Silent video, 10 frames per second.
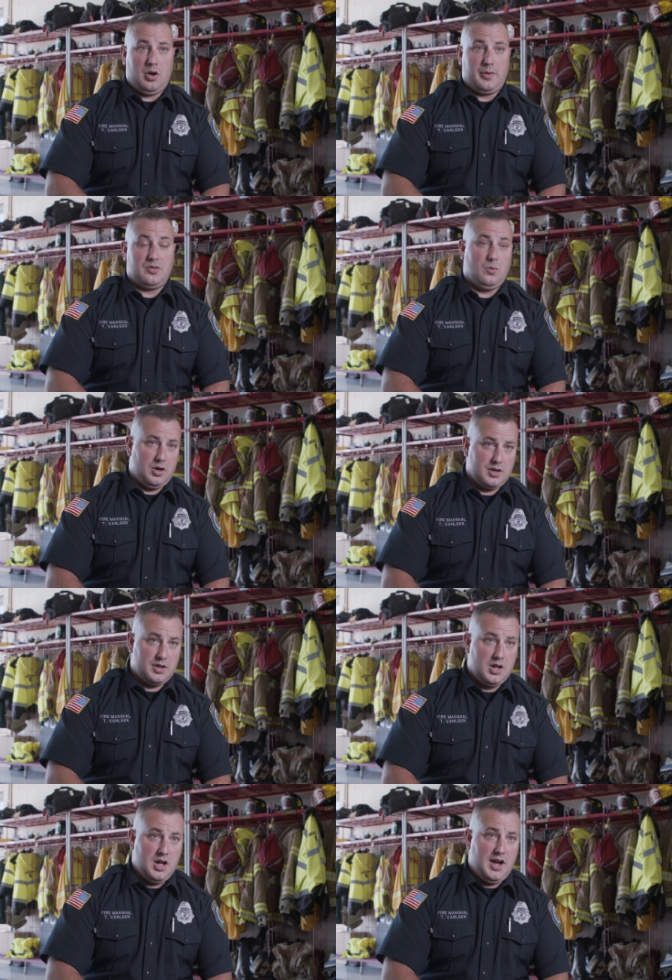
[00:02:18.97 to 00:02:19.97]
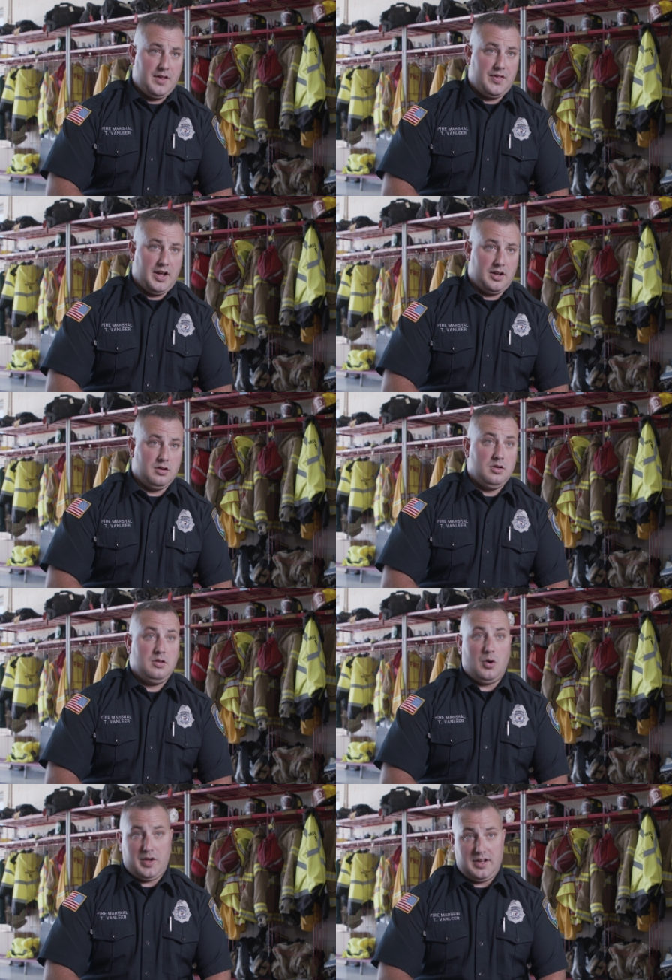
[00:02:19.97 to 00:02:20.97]
going to work and then,
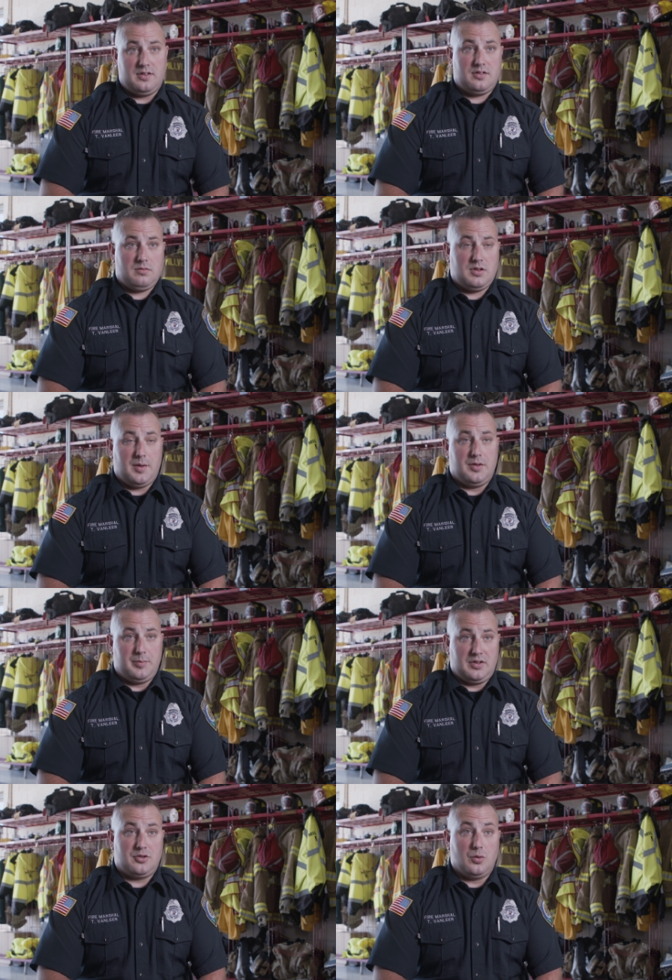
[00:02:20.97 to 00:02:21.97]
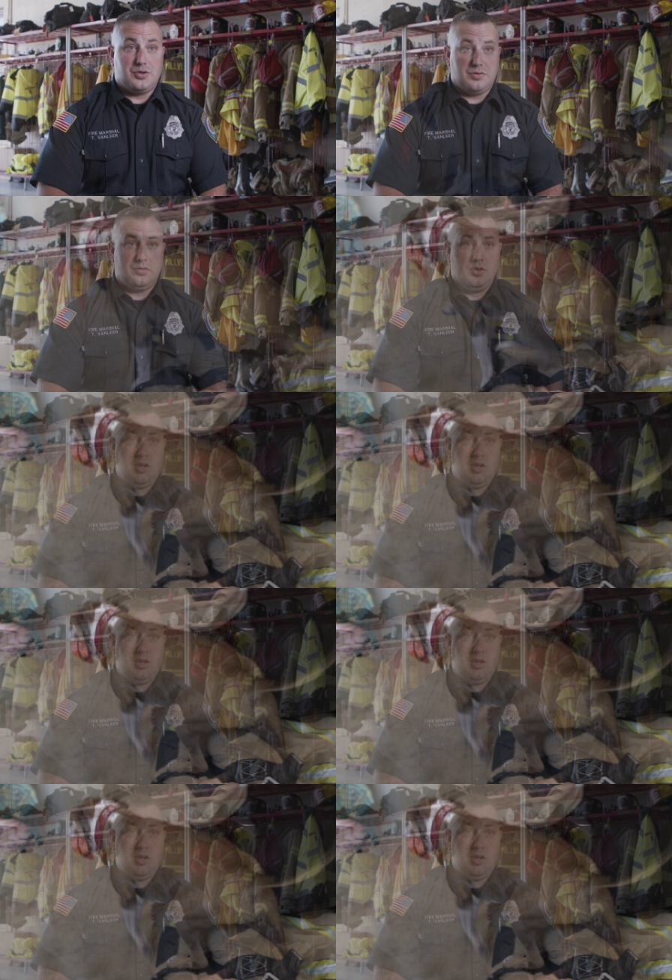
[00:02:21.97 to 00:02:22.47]
okay, it's time to be social.